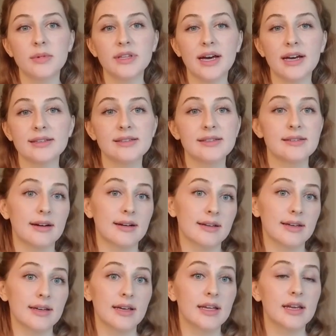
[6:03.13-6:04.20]
that stunk.
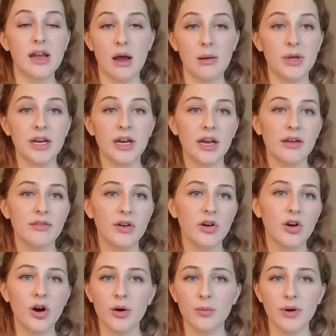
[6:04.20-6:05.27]
It even
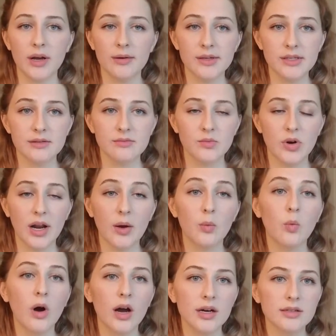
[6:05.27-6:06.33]
hurt when I
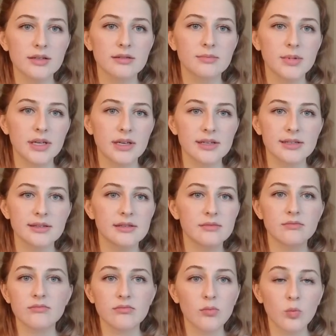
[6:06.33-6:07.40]
walked, because
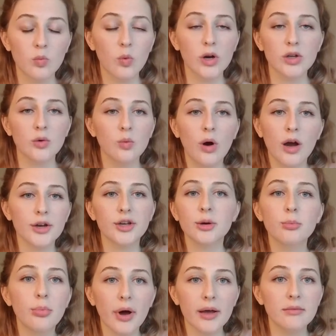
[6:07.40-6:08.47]
when you walk, your
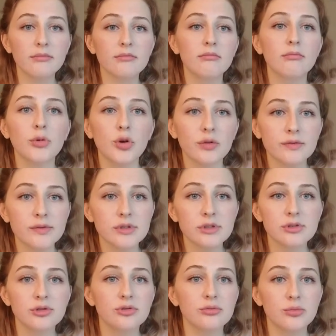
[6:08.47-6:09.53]
butt moves.
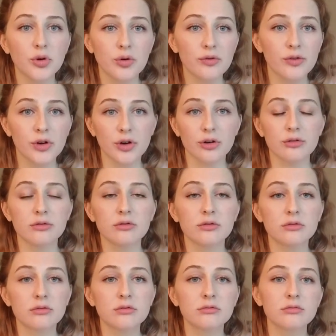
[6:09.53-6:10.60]
You move your
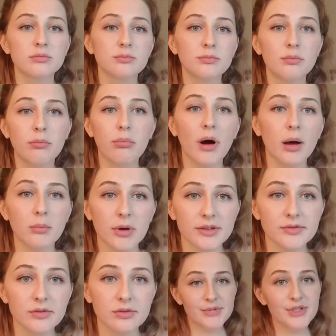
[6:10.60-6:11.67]
butt
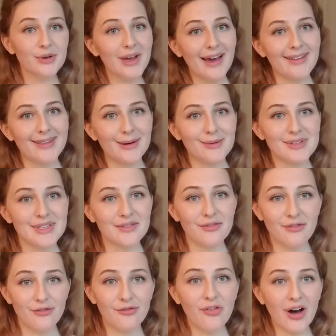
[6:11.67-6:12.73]
muscles. So yeah, that wasn't
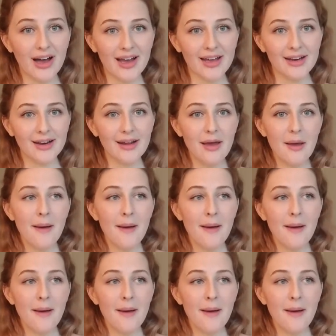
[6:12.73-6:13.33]
fun.